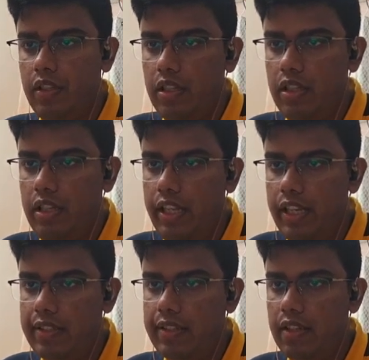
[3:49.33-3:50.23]

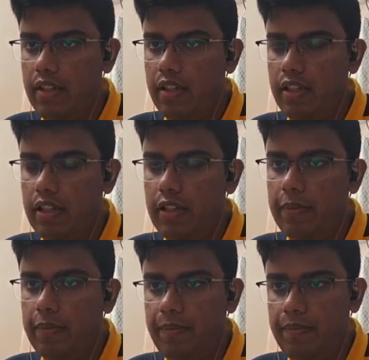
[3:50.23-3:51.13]
Takes,
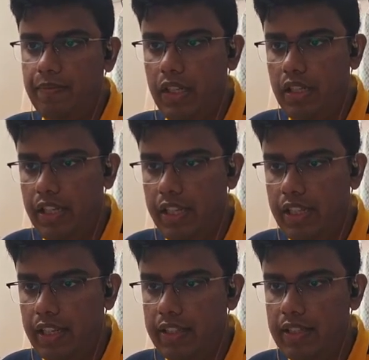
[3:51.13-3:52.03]
I'll take
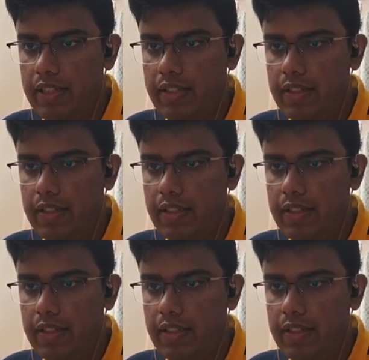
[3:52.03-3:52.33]
like this.